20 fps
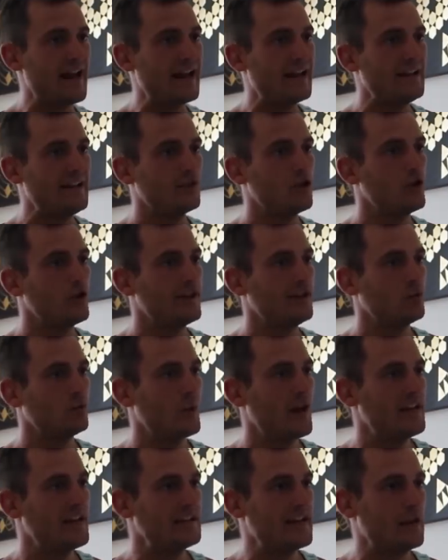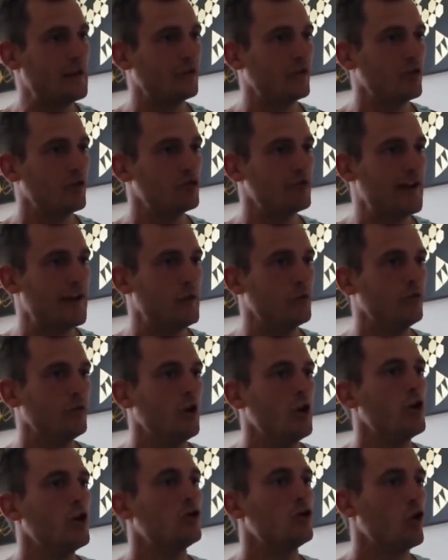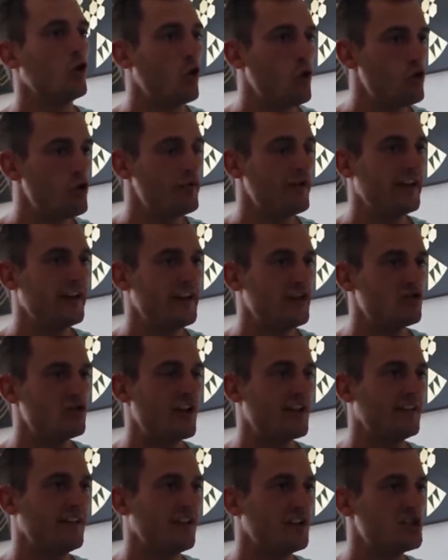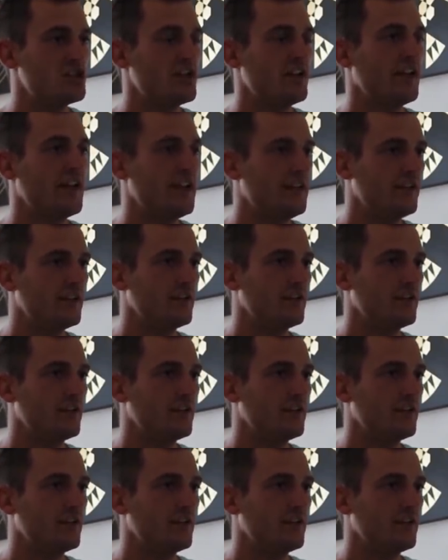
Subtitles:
I might go for it, but by no means that's my primary intention.